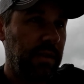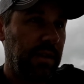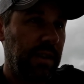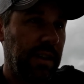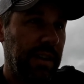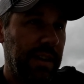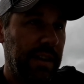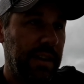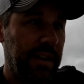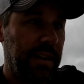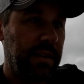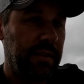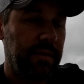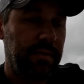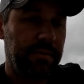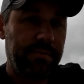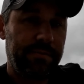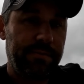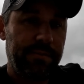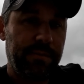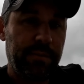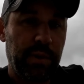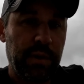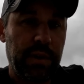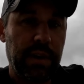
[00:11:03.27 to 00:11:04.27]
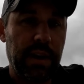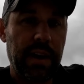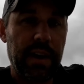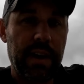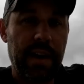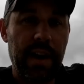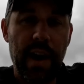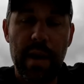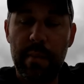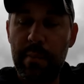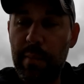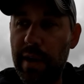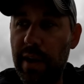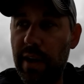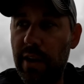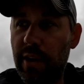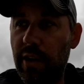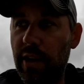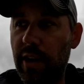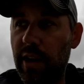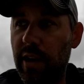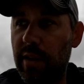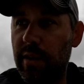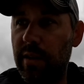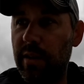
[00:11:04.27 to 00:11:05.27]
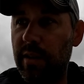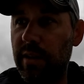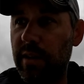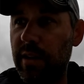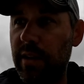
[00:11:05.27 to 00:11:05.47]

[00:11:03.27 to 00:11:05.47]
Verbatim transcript: and put that cap back on